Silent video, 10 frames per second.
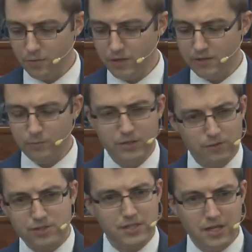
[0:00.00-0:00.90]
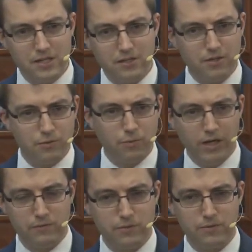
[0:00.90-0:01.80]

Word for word: around him. We don't see any of the other wives.